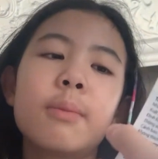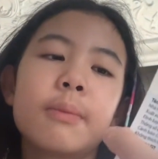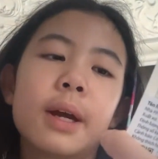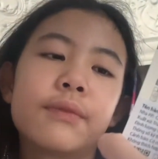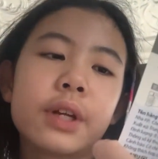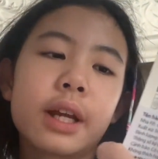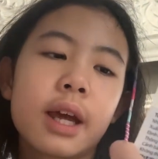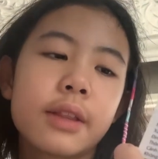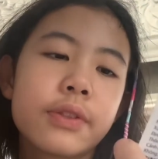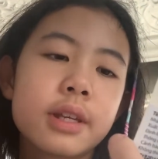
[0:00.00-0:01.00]
My friend
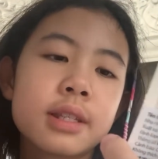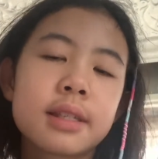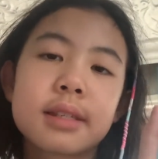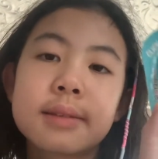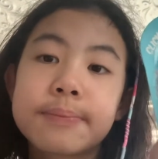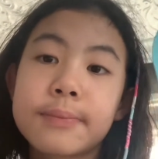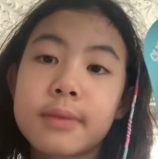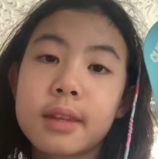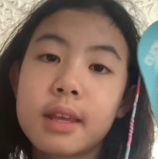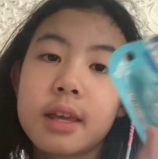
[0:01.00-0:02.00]
had this
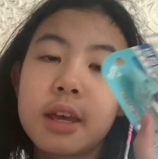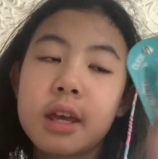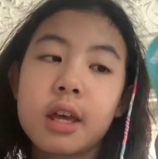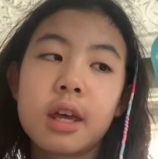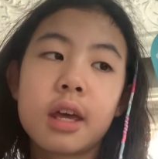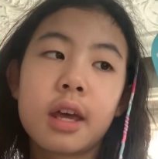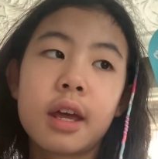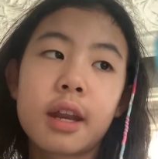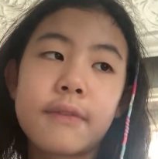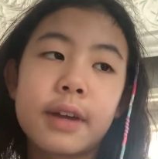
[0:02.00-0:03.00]

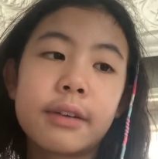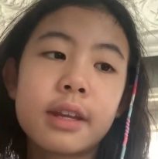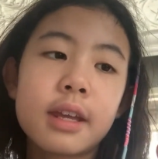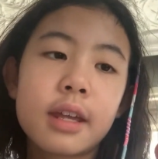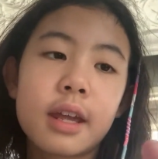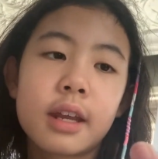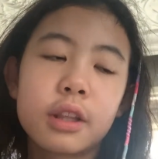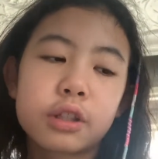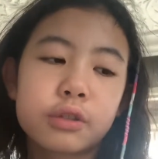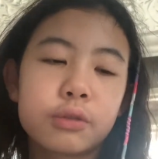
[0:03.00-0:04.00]
and I found it and
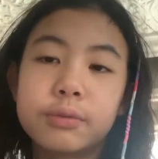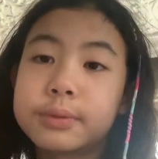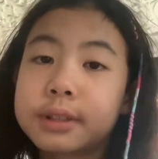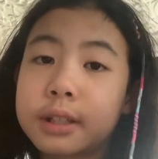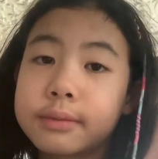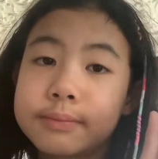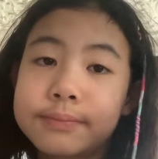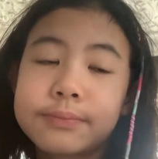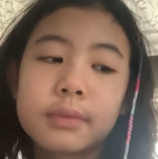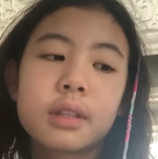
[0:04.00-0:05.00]
it looked cool. So
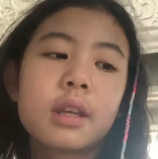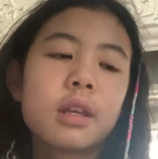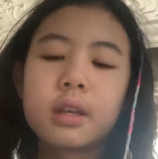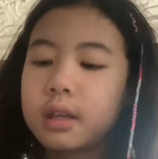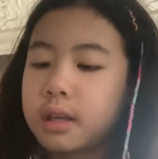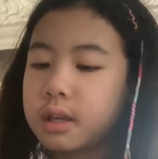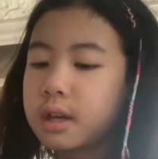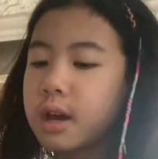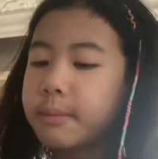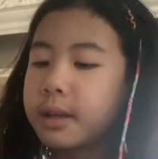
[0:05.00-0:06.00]

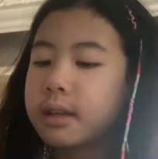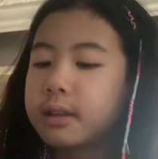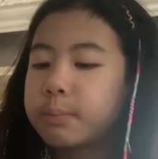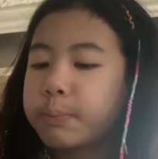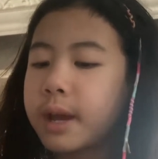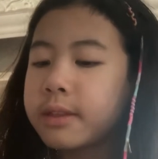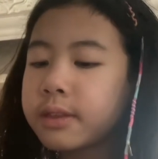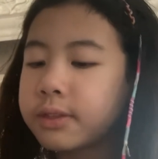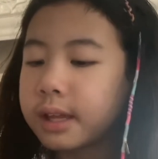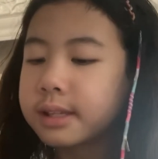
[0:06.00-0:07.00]
by the
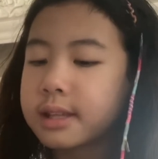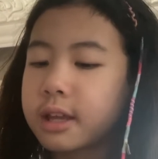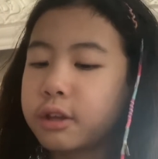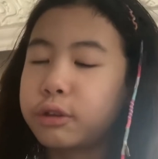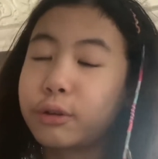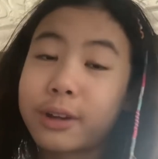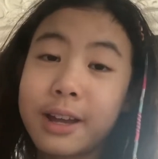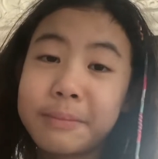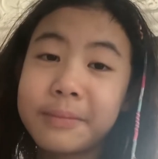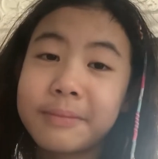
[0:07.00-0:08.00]
things that you look
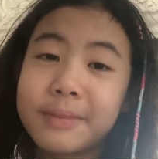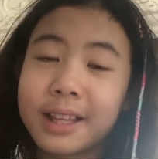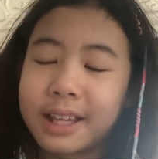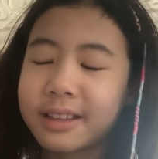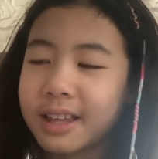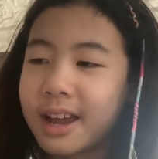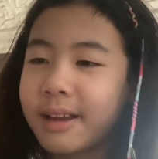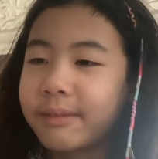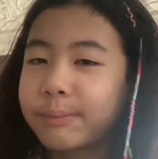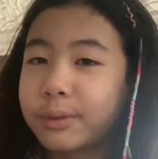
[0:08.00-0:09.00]
at, like that
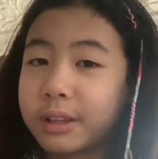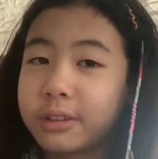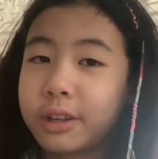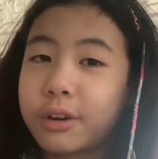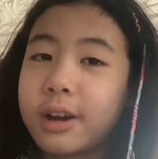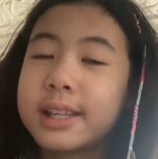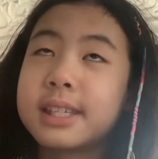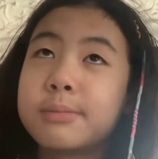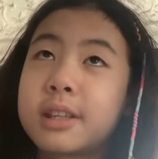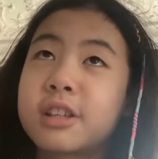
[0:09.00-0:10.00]
I've literally got, it
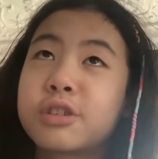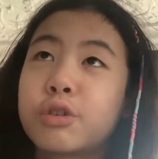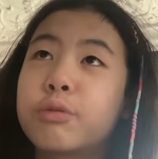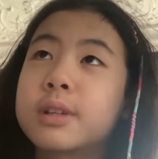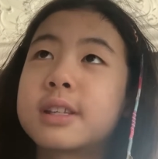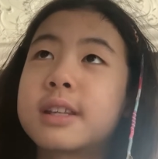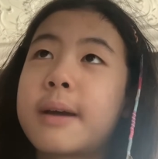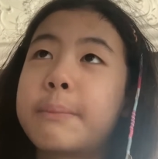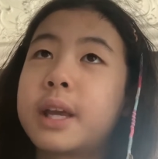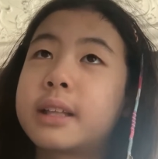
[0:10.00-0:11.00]
seems like the store wasn't
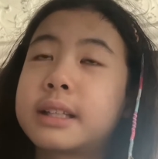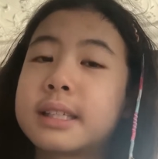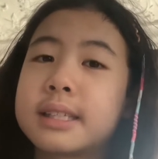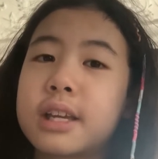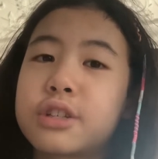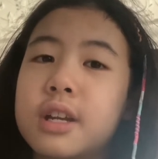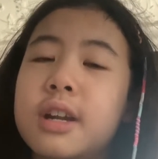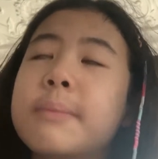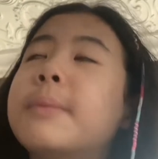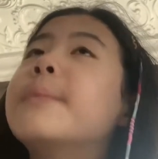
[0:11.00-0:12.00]
that big like the
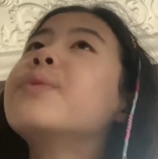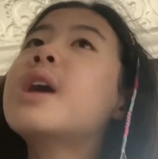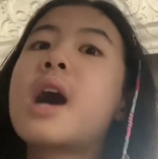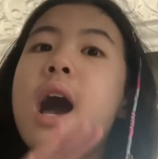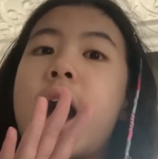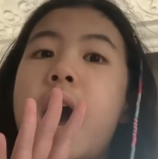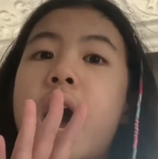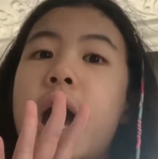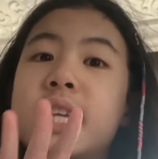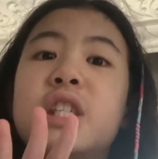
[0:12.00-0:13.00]
stationery, but
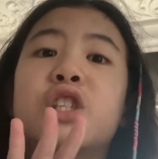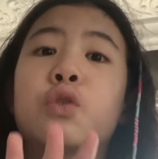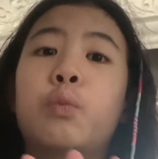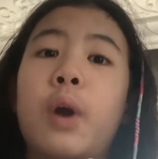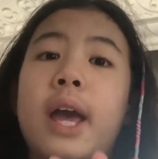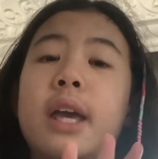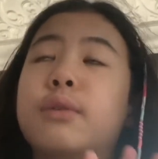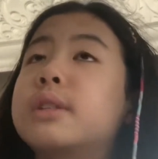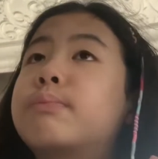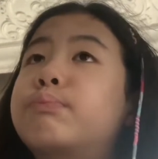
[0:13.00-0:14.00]
I swear it was